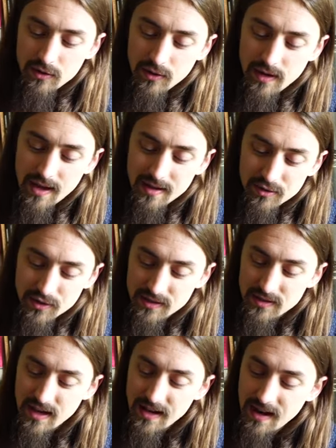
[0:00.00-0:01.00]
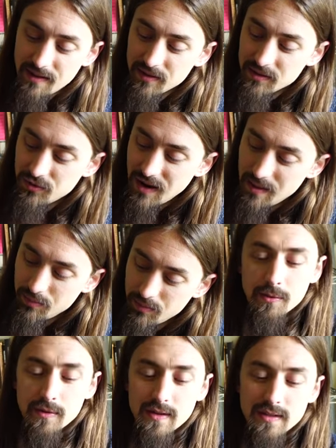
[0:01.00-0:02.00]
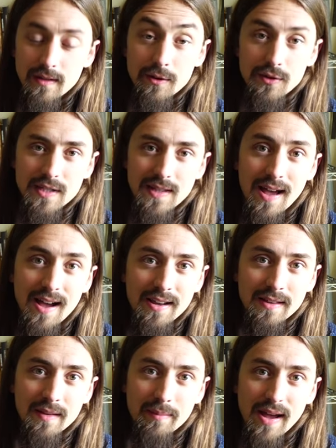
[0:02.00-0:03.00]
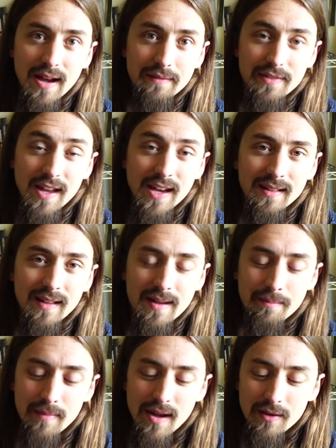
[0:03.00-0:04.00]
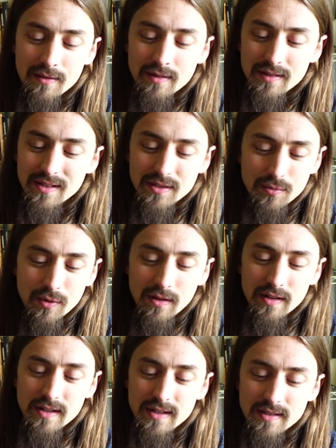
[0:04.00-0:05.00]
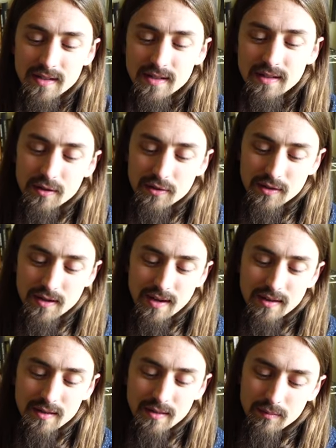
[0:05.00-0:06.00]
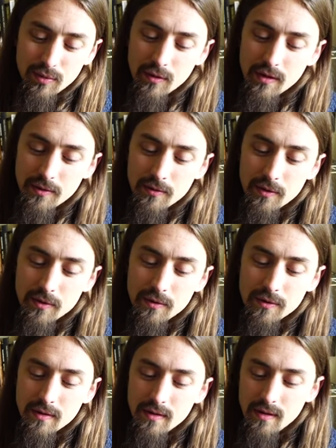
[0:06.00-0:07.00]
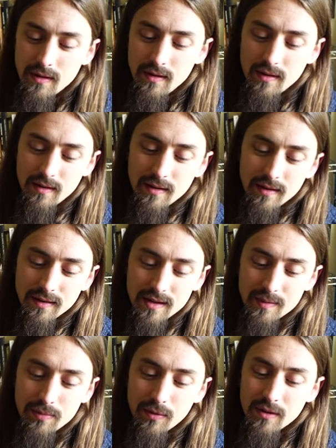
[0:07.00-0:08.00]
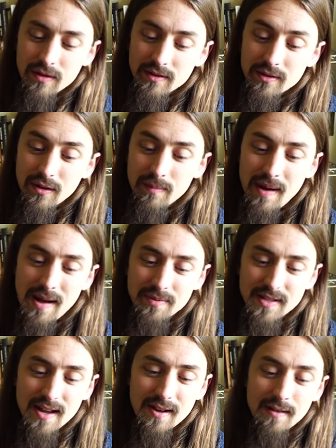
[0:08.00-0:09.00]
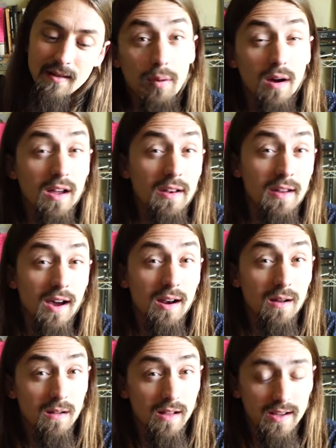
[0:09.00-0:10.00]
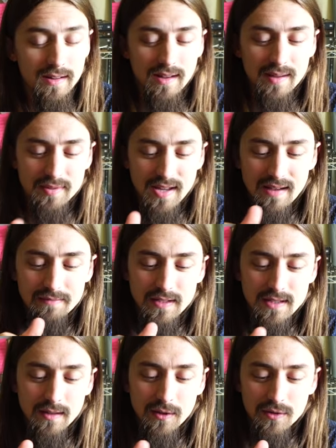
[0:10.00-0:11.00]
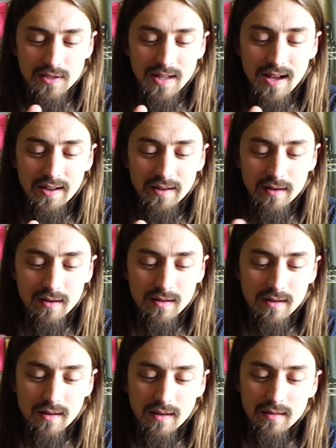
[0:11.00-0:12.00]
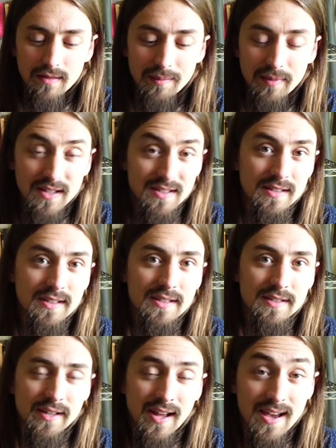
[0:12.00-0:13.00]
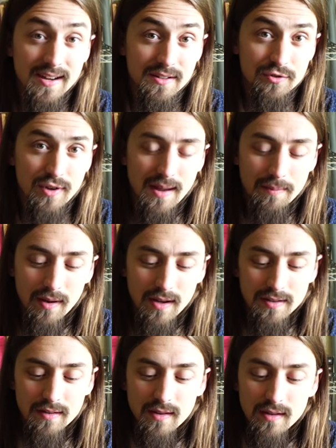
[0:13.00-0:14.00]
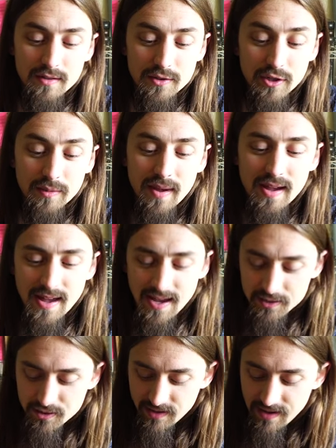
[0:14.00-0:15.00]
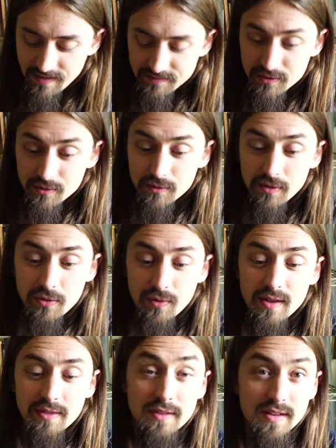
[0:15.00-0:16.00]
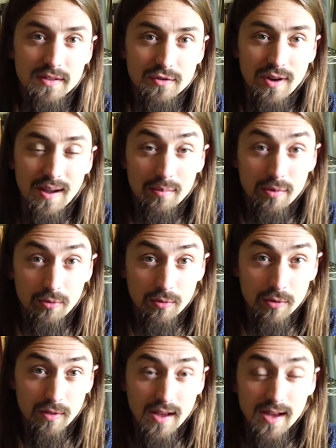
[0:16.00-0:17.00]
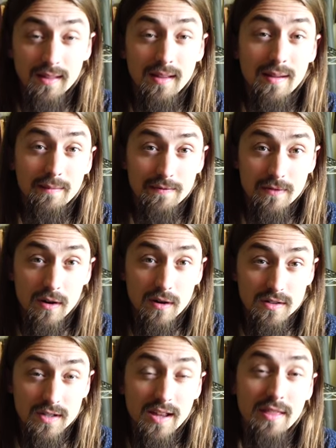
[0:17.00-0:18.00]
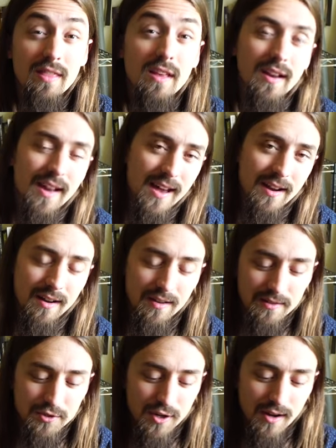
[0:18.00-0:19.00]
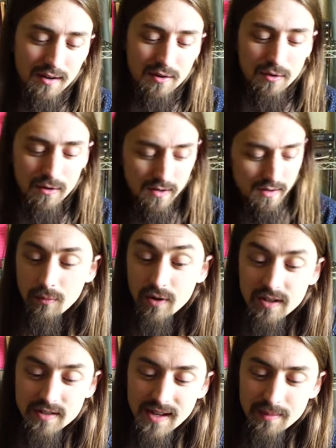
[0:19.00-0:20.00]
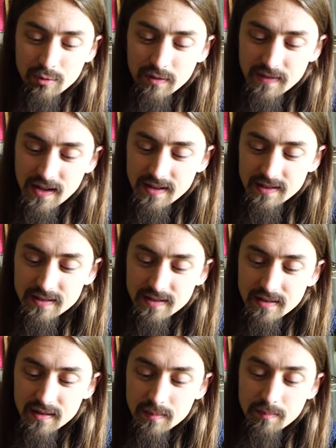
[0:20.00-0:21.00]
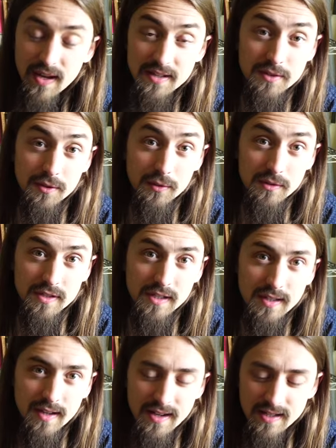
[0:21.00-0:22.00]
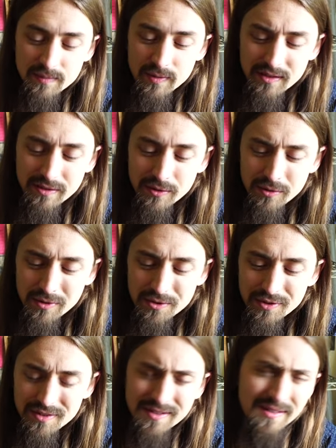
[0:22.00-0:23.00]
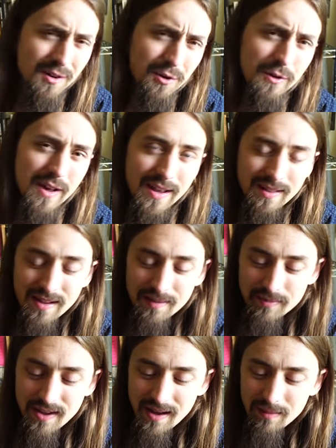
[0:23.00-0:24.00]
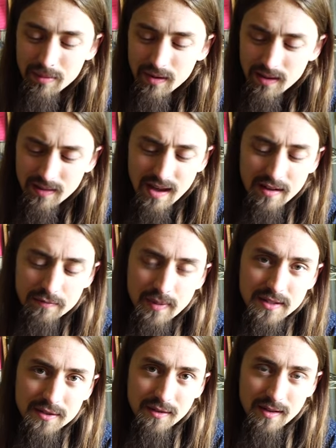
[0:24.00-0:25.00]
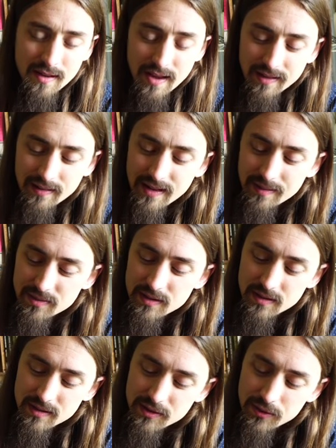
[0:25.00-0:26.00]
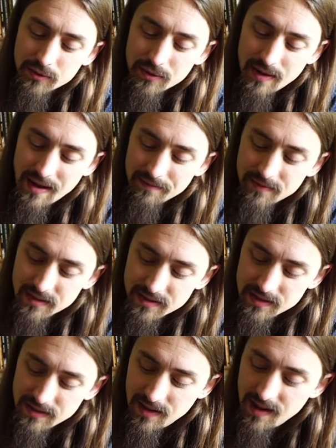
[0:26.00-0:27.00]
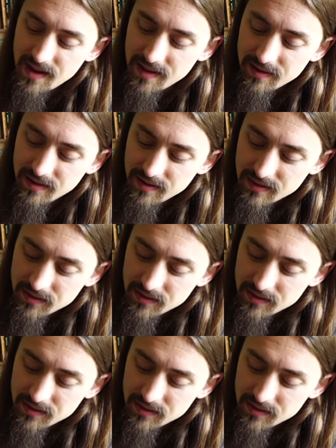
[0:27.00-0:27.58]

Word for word: you can just take out the strap through this little slot in the back of the headlamp mount. And it's really easy. You just kind of pull it through and keep pulling until it pops out. But not all headlamps have this little slot here that makes it easy to add a strap on. So you may actually have to thread this strap through the headlamp first and then add on the shock cord. One example of that is the Petzl Tikka XP2, which is an old headlamp now, but a lot of Petzl headlamps still don't have this slot